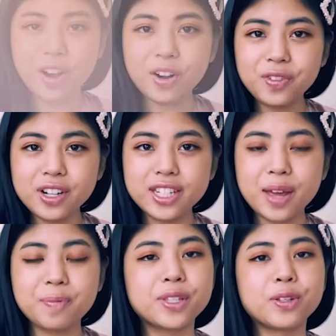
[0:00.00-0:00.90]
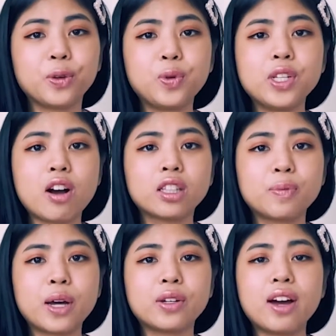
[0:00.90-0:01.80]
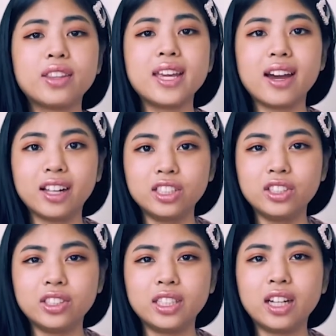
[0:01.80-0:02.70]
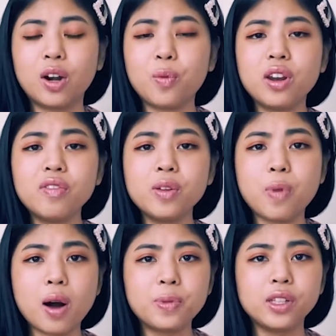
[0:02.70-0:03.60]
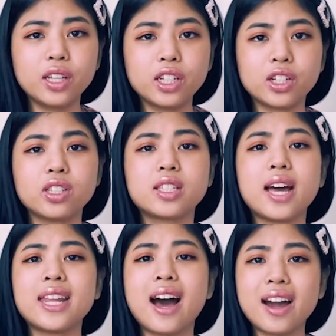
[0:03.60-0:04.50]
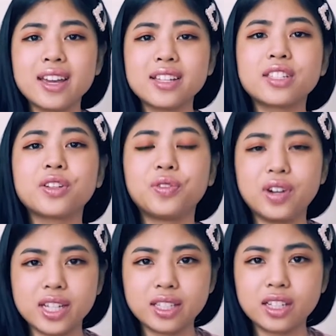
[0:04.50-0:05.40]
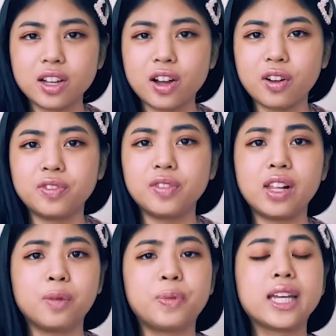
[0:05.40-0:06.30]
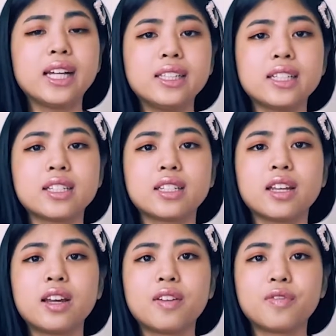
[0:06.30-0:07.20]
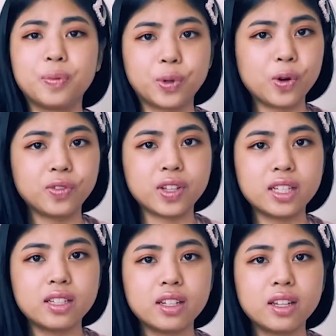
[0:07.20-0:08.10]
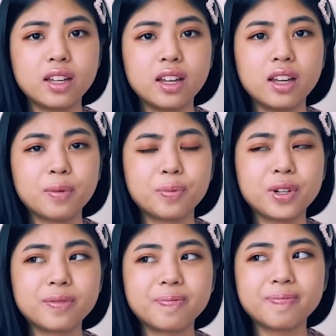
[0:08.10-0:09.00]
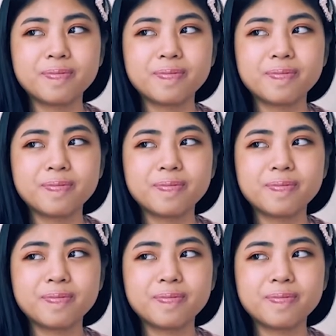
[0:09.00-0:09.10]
our first episode, we talked about how the elderly are one of the populations at highest risk of developing illness from COVID. But